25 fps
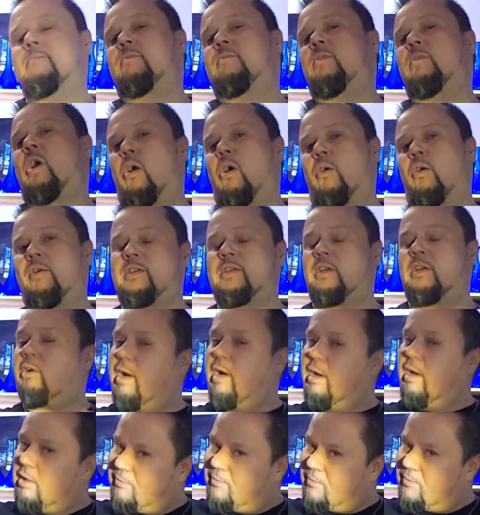No, there's a
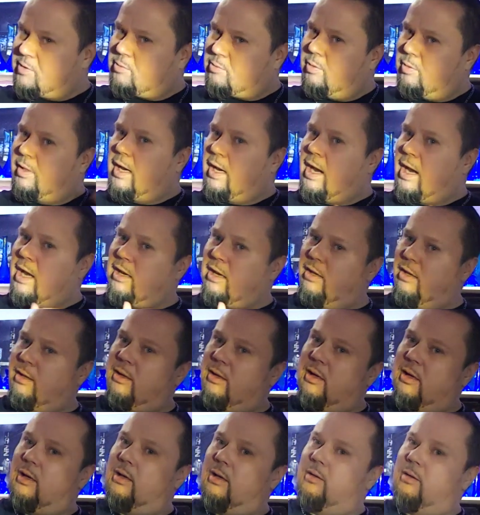great difference between
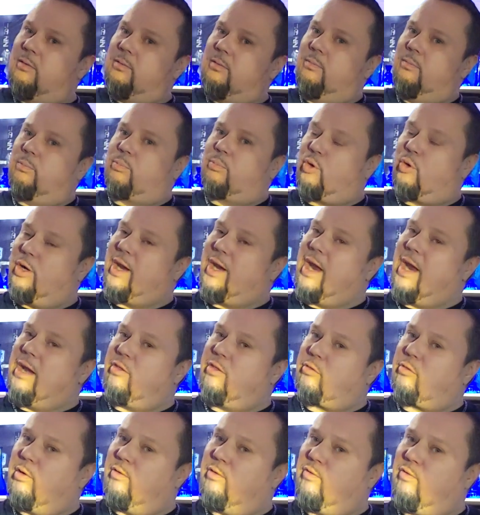pre
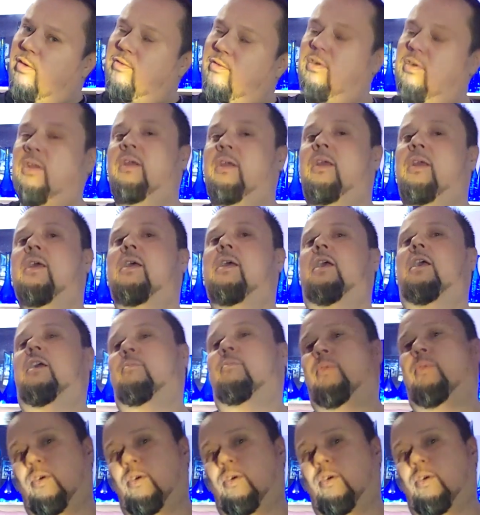eighty-three fifty and